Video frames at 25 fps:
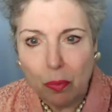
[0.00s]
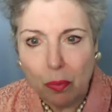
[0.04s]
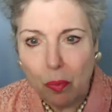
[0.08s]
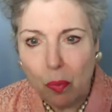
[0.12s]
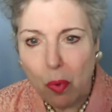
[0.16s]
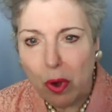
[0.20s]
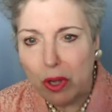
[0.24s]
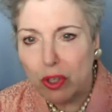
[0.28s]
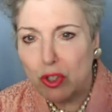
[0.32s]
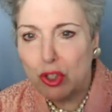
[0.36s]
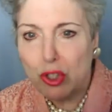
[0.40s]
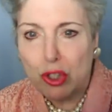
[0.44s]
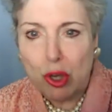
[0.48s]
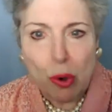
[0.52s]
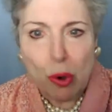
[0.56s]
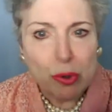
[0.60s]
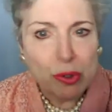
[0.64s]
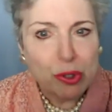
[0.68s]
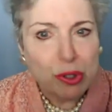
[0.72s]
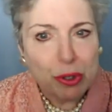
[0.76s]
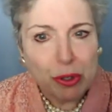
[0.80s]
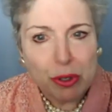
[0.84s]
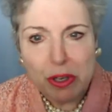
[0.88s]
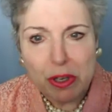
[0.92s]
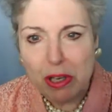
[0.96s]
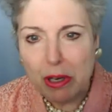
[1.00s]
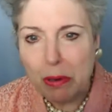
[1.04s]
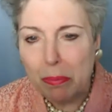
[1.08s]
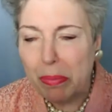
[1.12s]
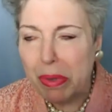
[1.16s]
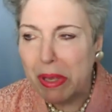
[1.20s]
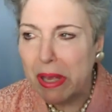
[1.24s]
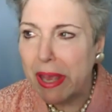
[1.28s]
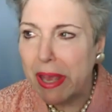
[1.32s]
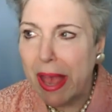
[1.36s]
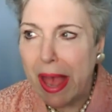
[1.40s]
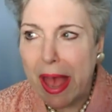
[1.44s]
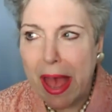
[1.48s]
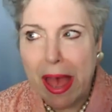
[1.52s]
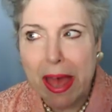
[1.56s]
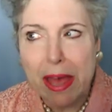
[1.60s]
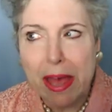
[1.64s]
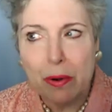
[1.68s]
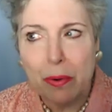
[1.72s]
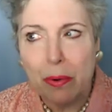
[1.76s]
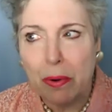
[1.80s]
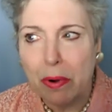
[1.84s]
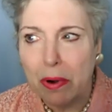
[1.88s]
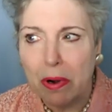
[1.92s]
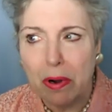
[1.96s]
what shows you're going to be
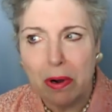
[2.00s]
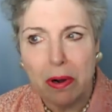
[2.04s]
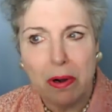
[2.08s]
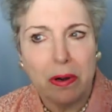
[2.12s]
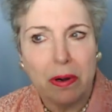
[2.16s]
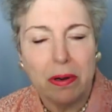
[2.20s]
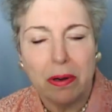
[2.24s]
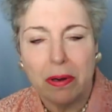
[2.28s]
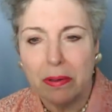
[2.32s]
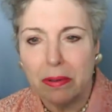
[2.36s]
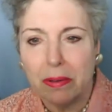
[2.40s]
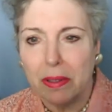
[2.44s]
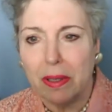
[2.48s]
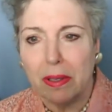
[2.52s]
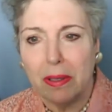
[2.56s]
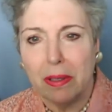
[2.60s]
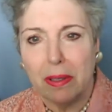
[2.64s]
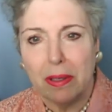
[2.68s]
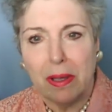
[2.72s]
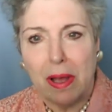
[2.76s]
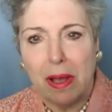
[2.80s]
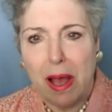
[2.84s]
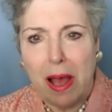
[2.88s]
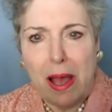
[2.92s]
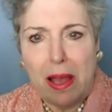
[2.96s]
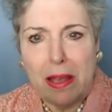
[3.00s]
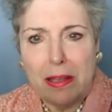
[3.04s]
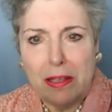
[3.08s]
at or uh,